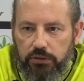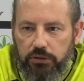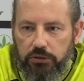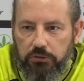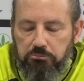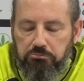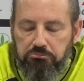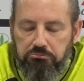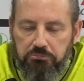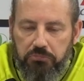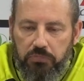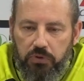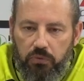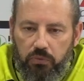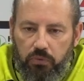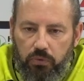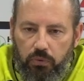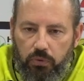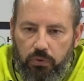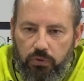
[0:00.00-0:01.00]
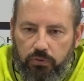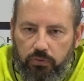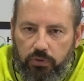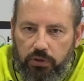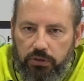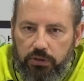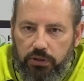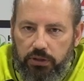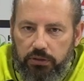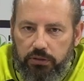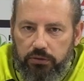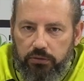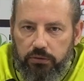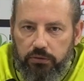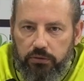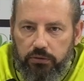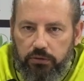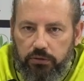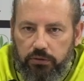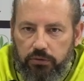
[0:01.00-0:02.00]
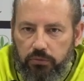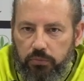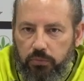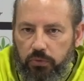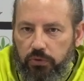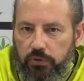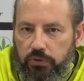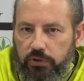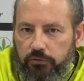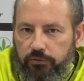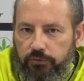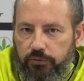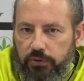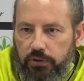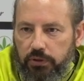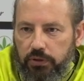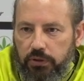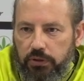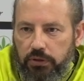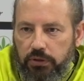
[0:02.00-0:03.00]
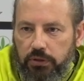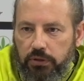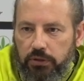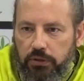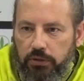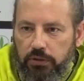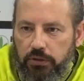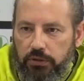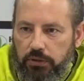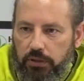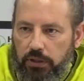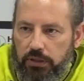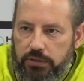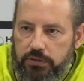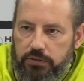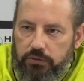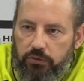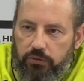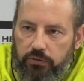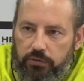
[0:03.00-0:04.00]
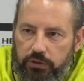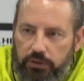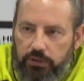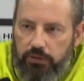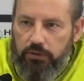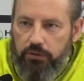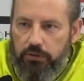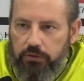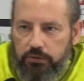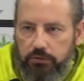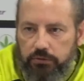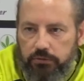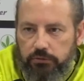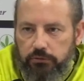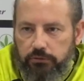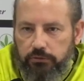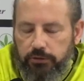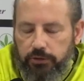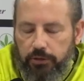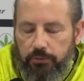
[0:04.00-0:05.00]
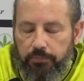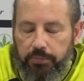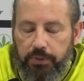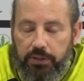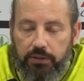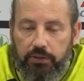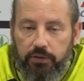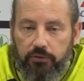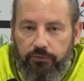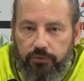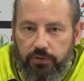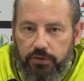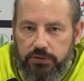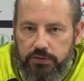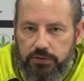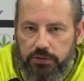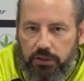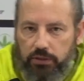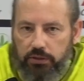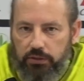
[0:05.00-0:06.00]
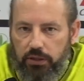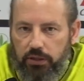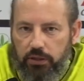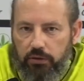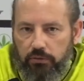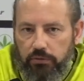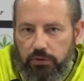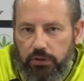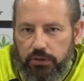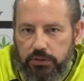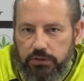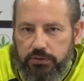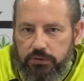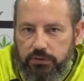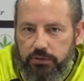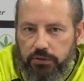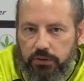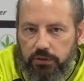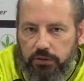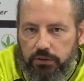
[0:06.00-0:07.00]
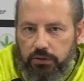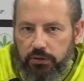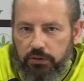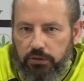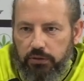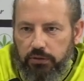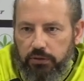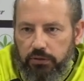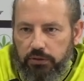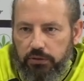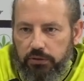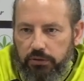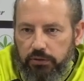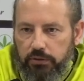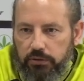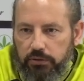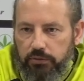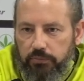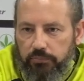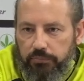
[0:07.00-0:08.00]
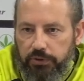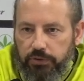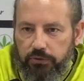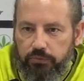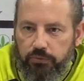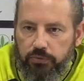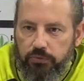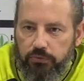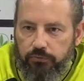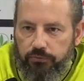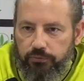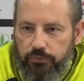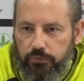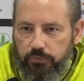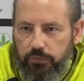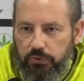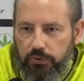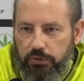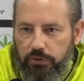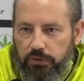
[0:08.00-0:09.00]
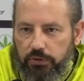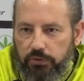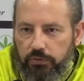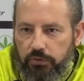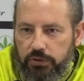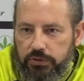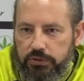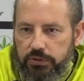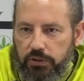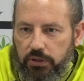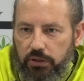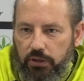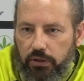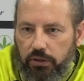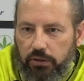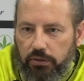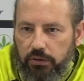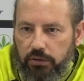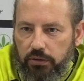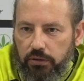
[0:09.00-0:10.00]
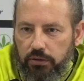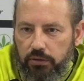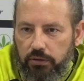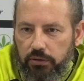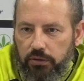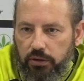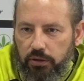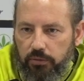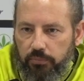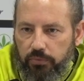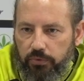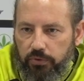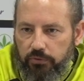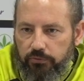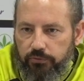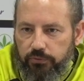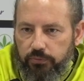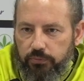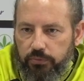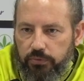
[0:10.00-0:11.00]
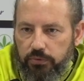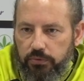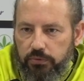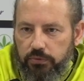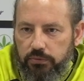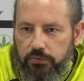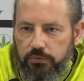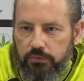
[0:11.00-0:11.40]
and we will try that tomorrow in the field. There is not the big difference that now there is in between football in Indonesia and Brunei football.